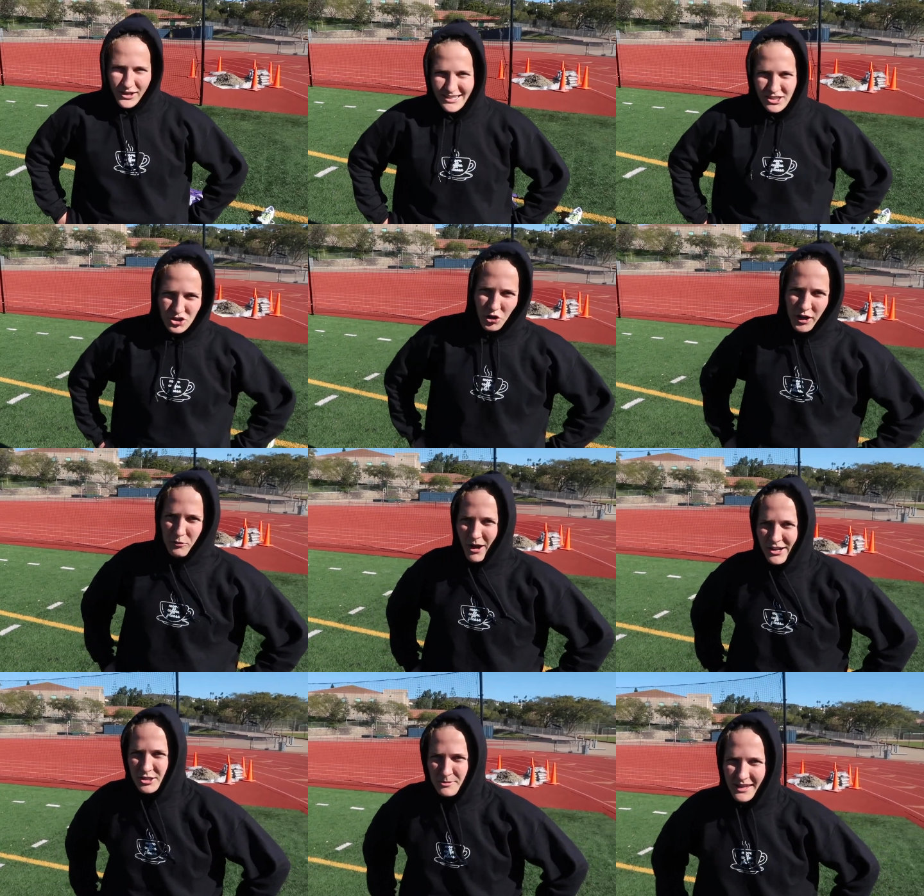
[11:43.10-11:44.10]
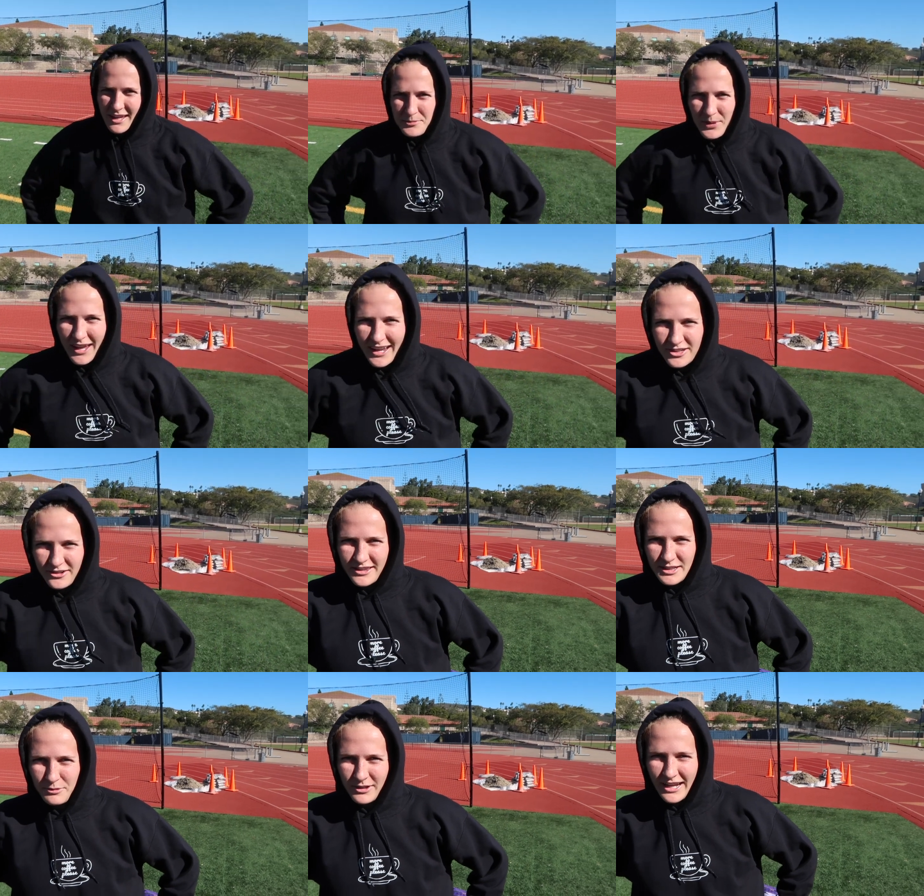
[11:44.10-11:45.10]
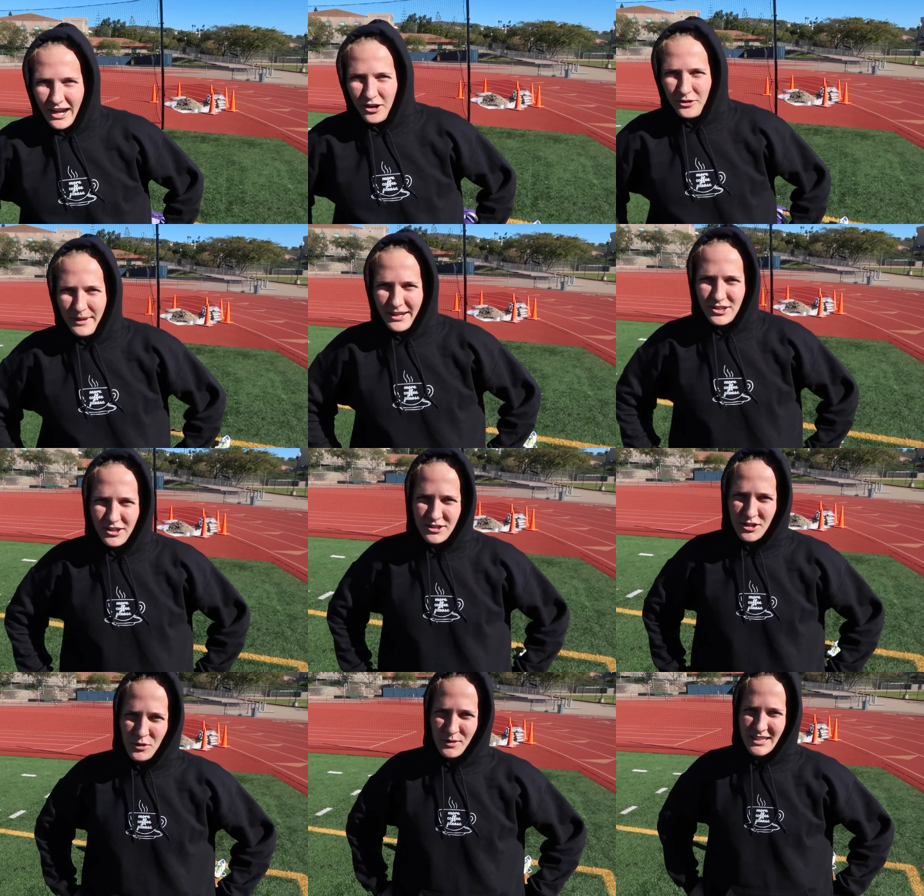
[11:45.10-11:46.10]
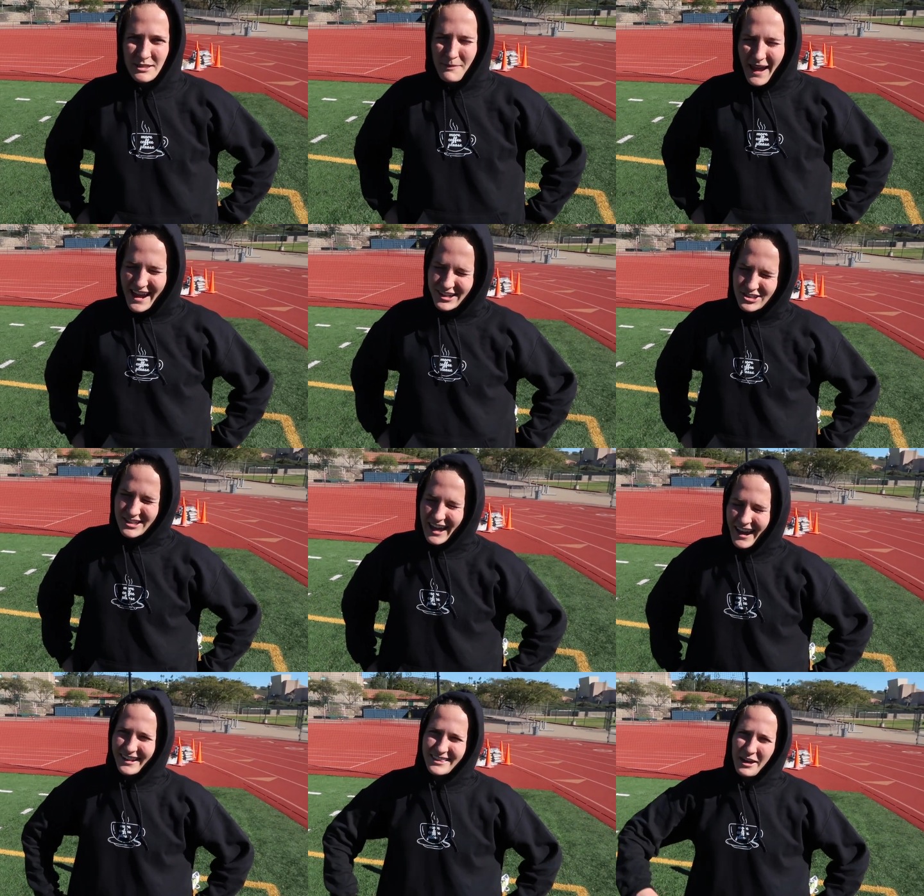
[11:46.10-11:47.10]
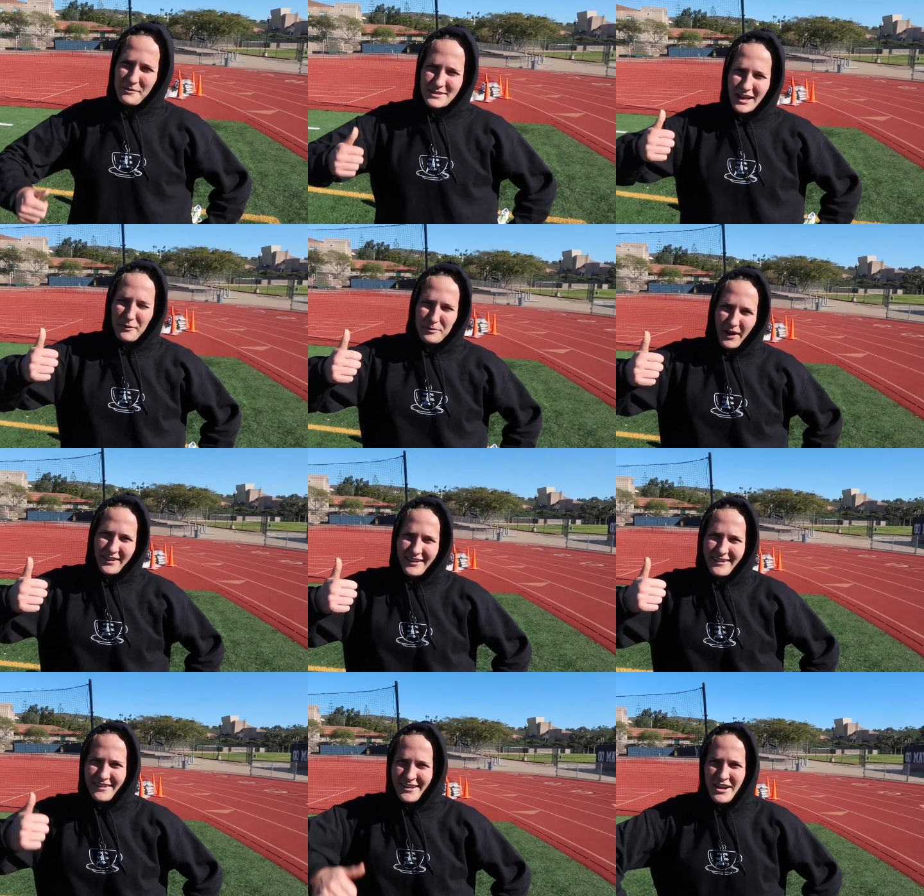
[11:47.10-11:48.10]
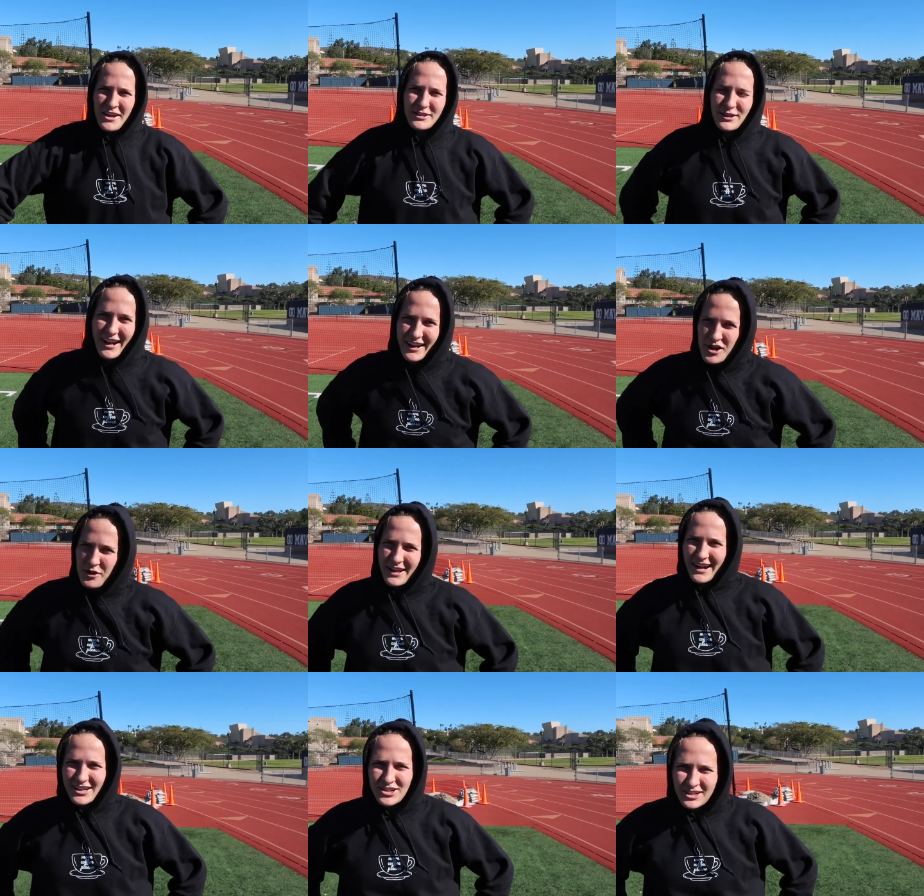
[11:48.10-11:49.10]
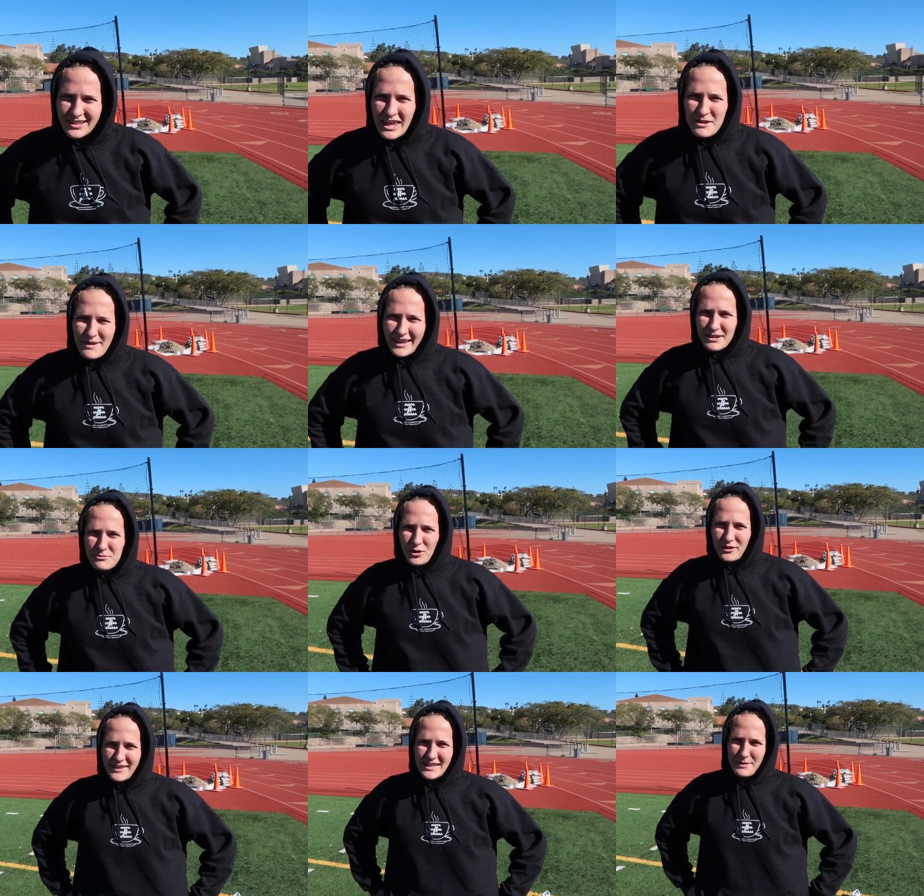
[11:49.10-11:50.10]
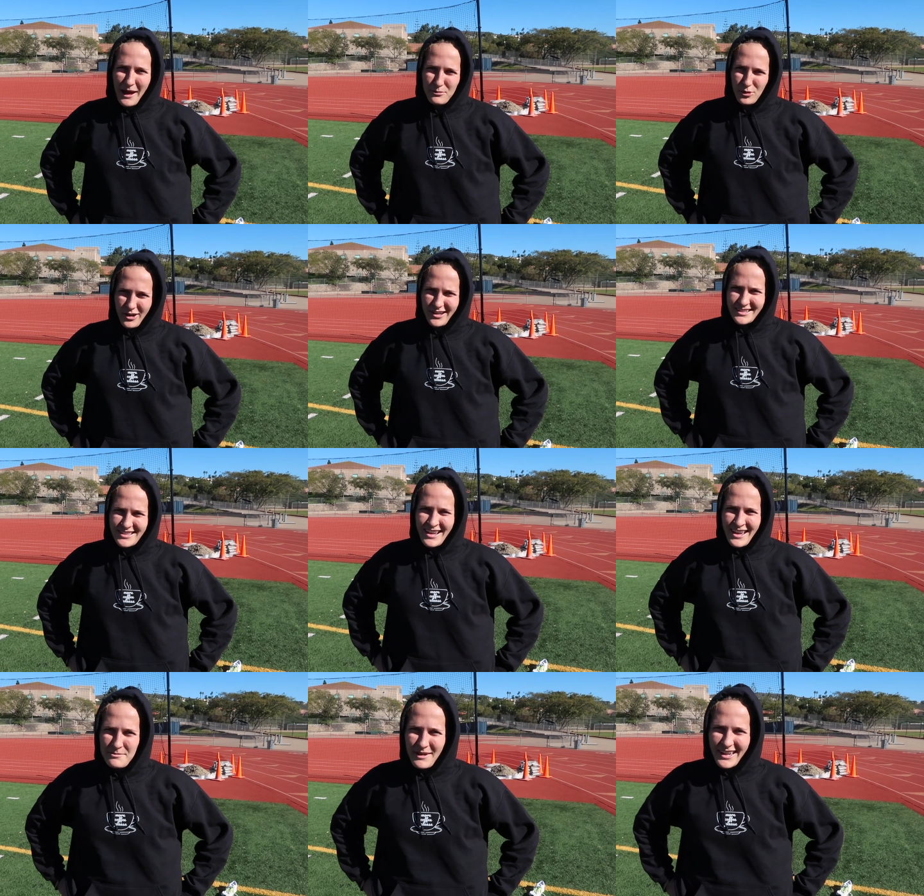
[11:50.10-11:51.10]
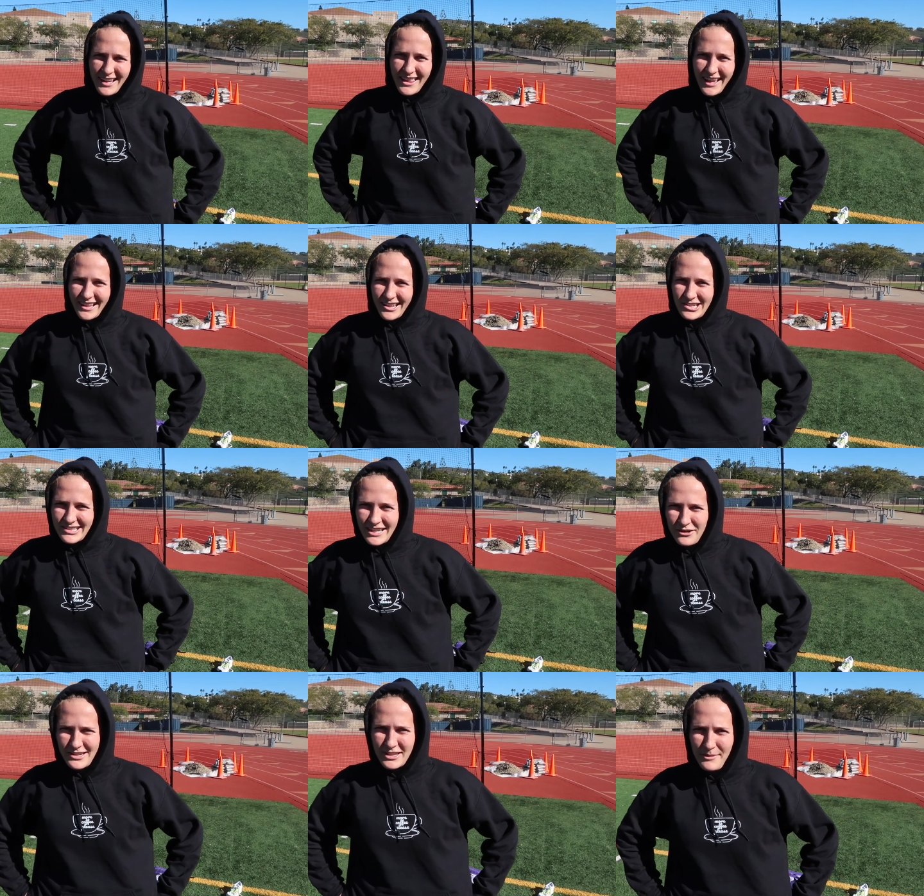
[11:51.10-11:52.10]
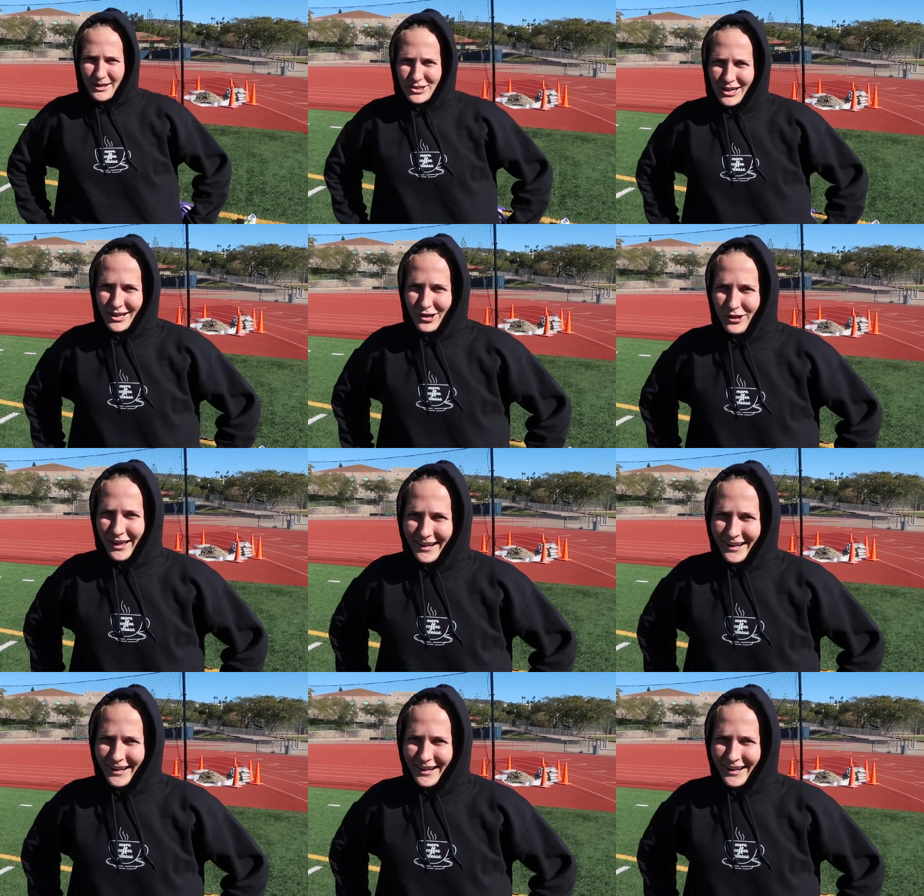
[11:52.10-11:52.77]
If you guys enjoyed watching me in pain during this workout, make sure to smash that thumbs up button so that I know that I should keep making more of these bad boys and make it like a little series on my channel.